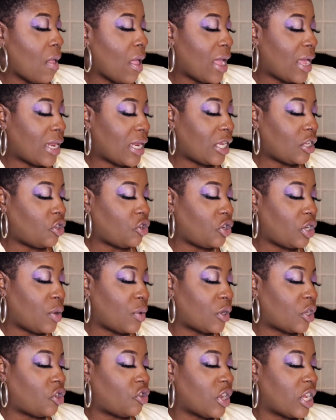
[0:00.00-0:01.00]
Hinnant Jr.
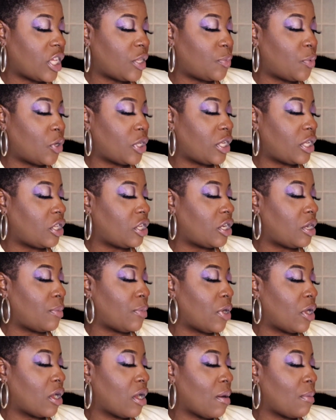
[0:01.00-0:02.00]
was transported to the
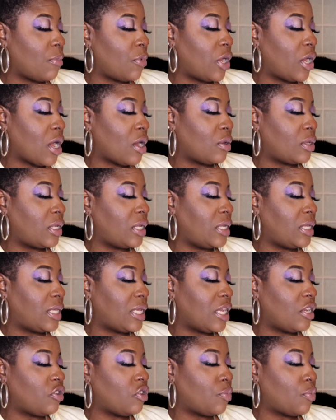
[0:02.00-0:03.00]
Montgomery County
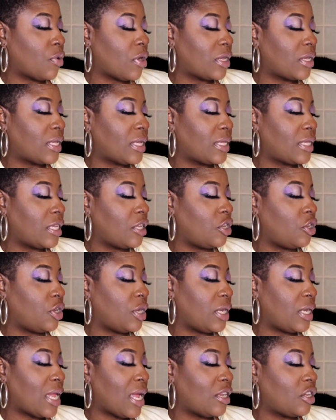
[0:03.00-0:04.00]
Central Processing
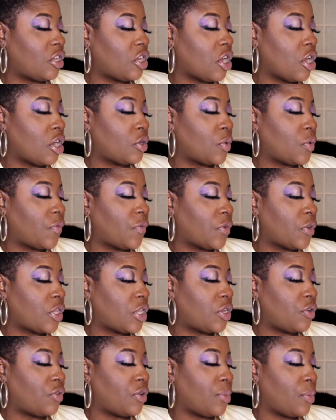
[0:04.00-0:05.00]
Unit and charged with
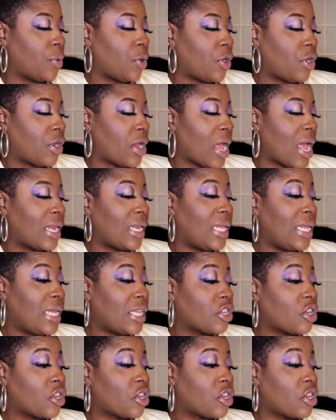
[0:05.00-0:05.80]
first-degree murder, and he is